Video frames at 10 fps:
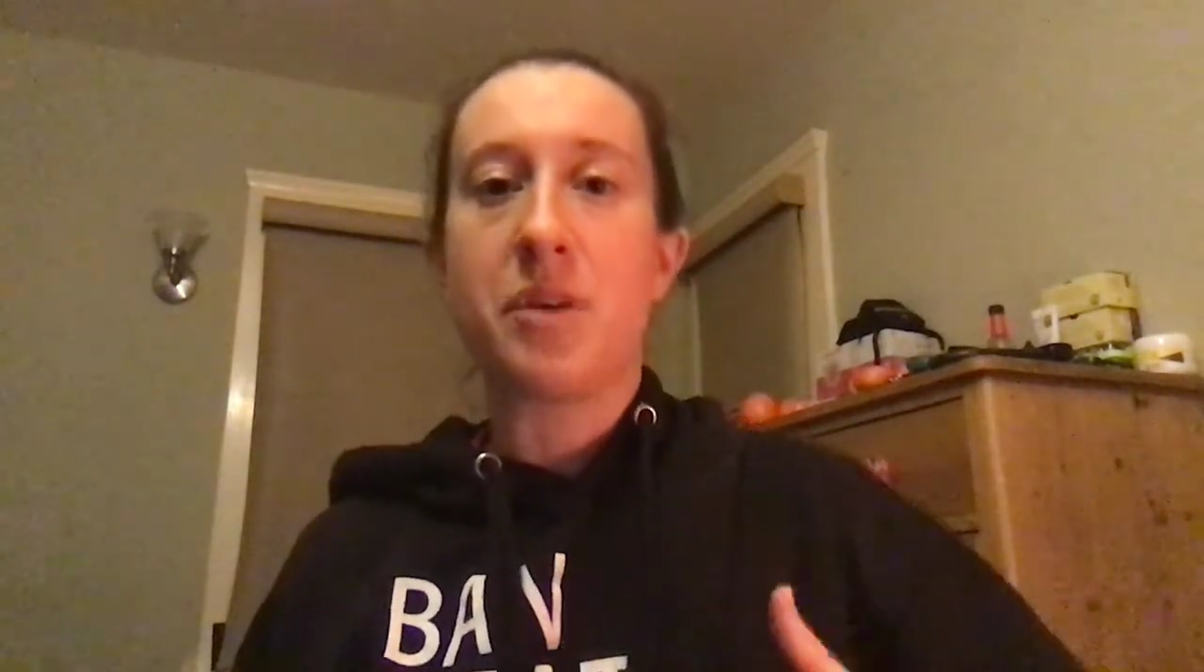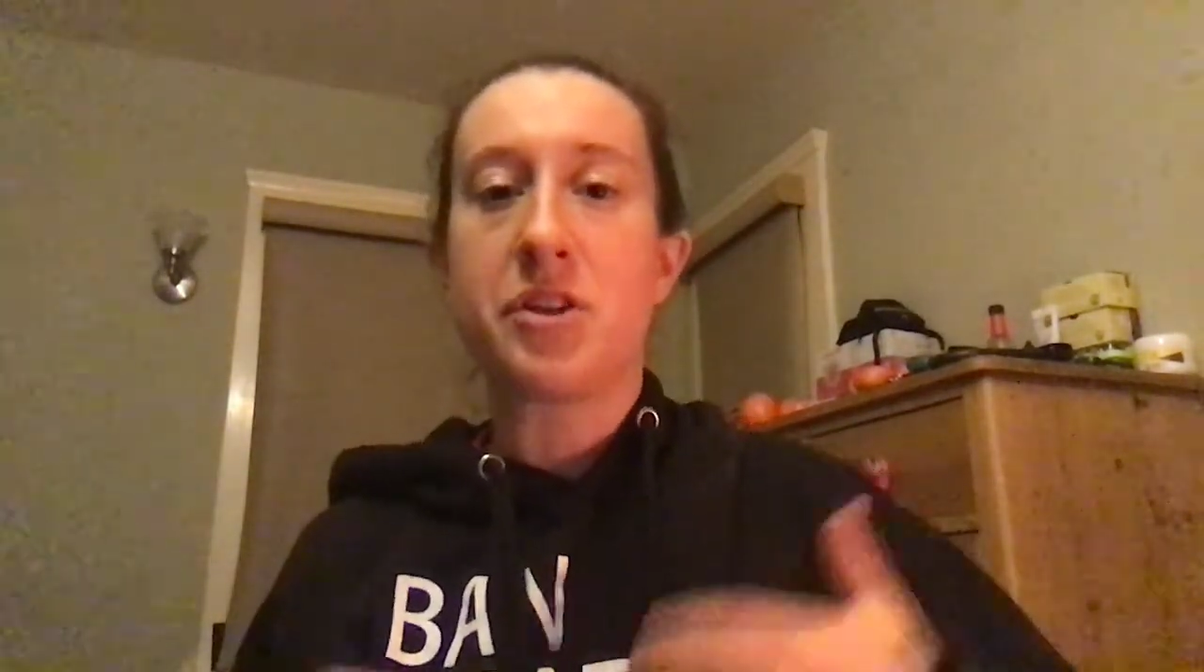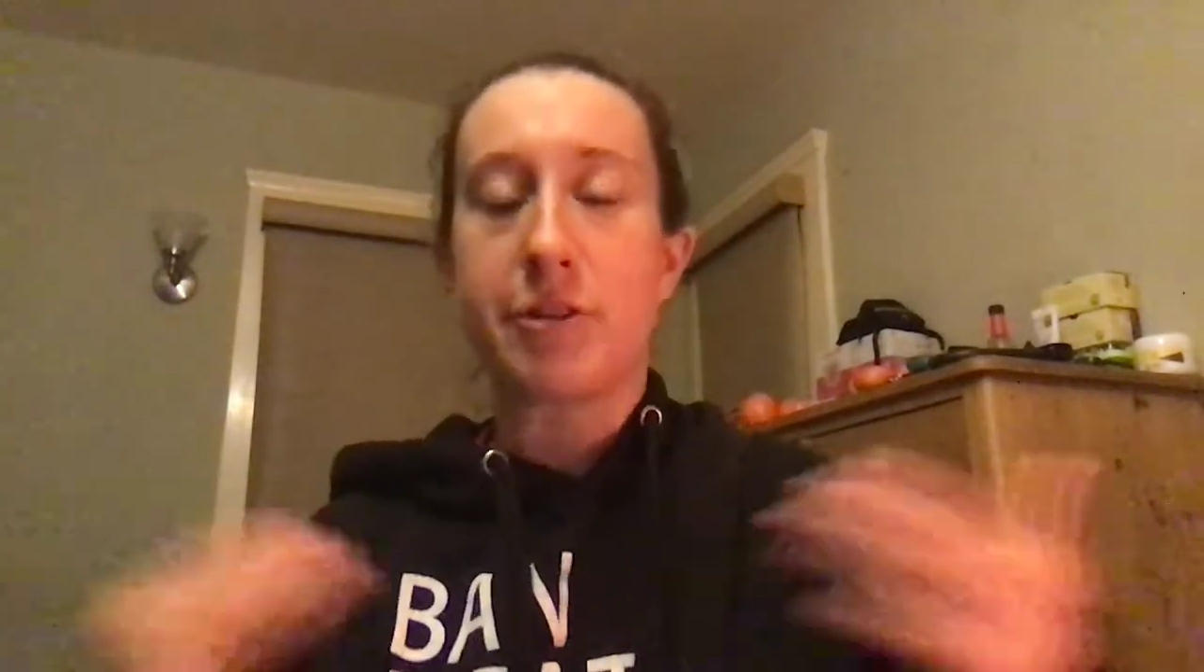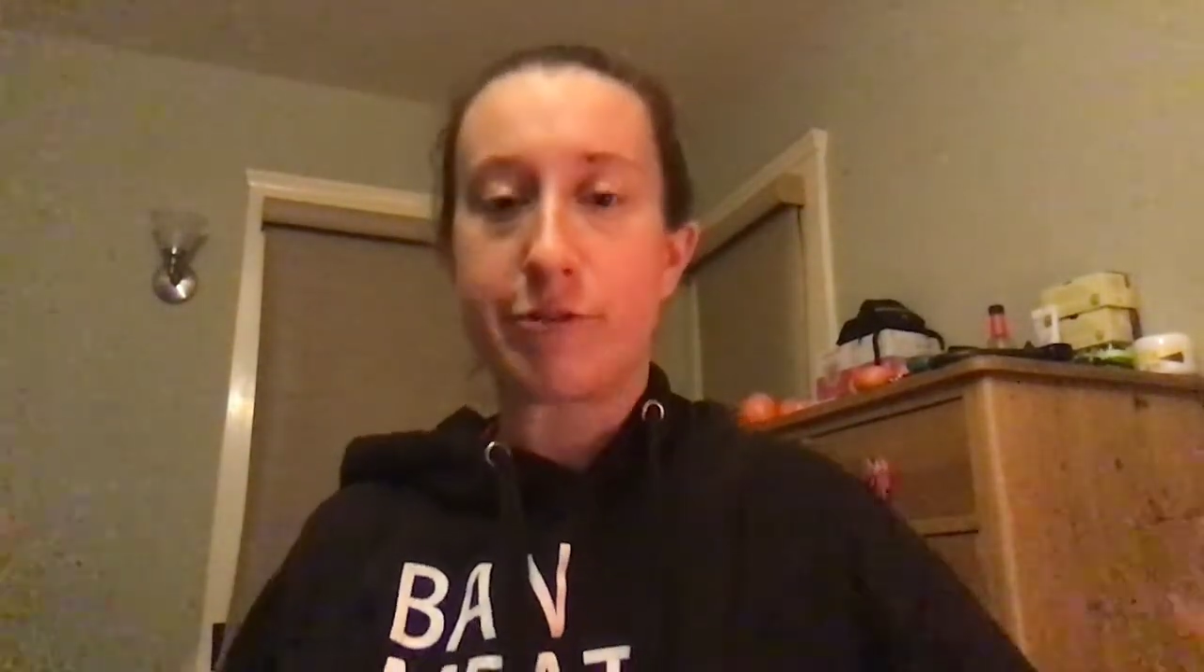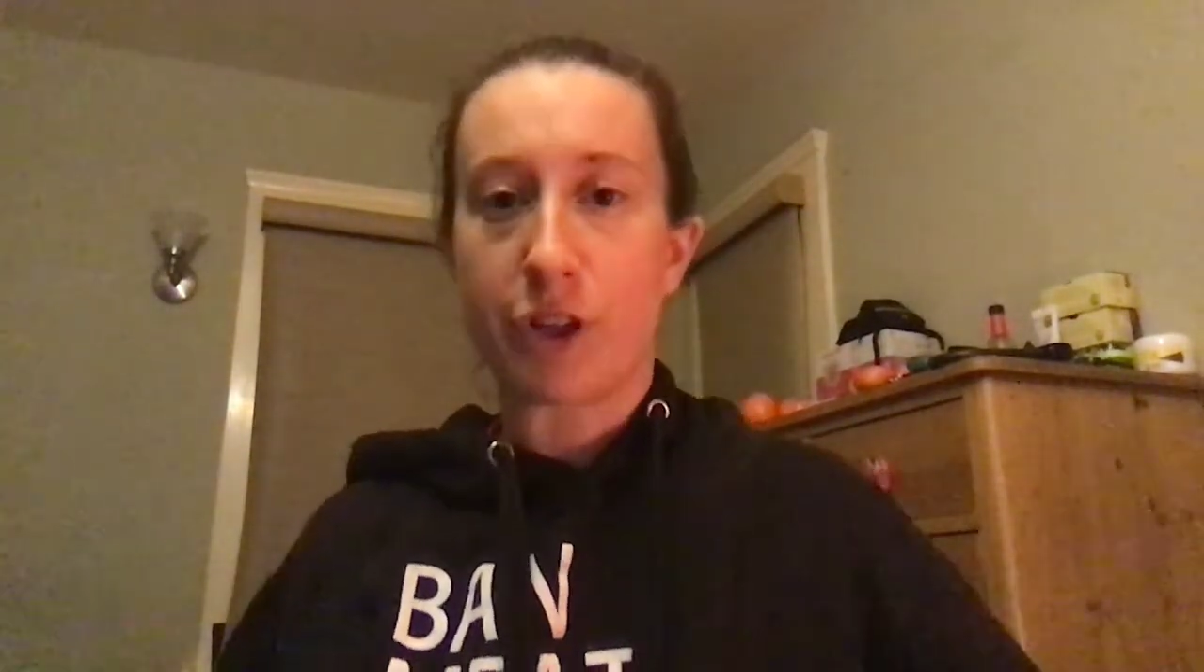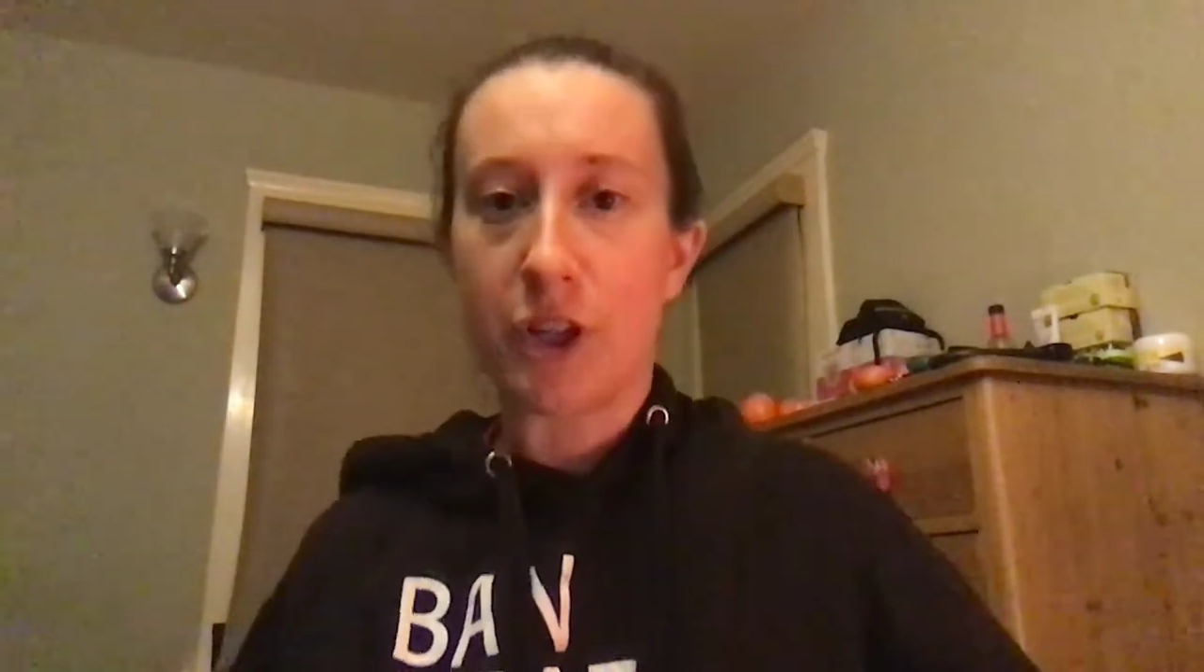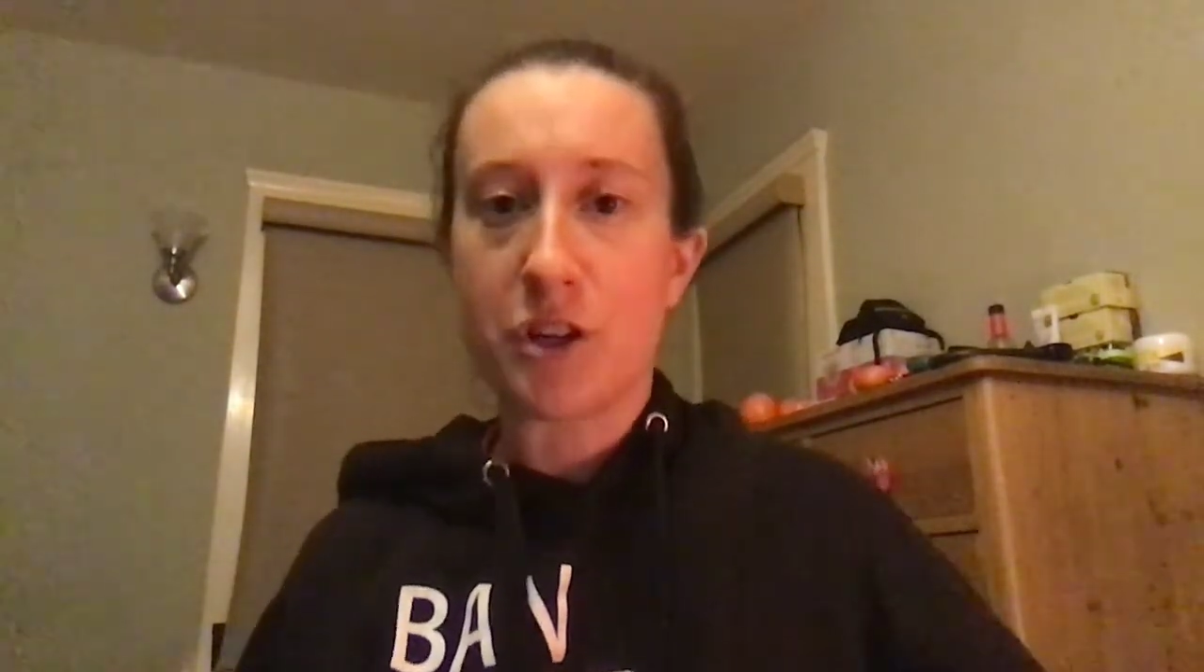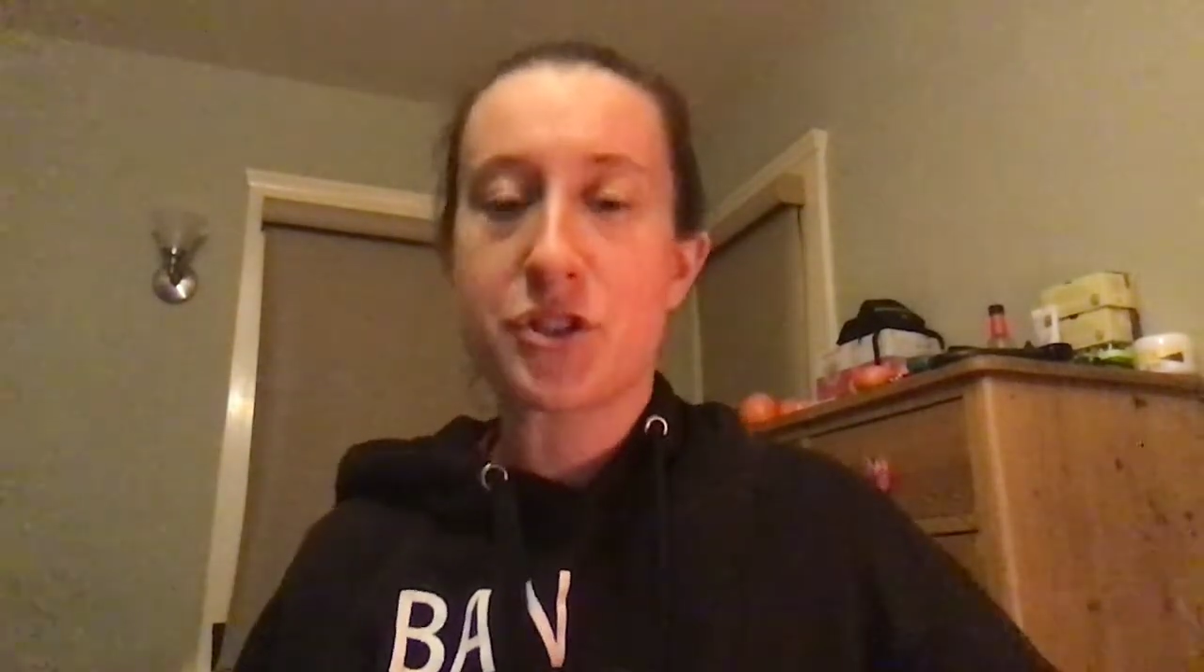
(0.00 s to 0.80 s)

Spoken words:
defer.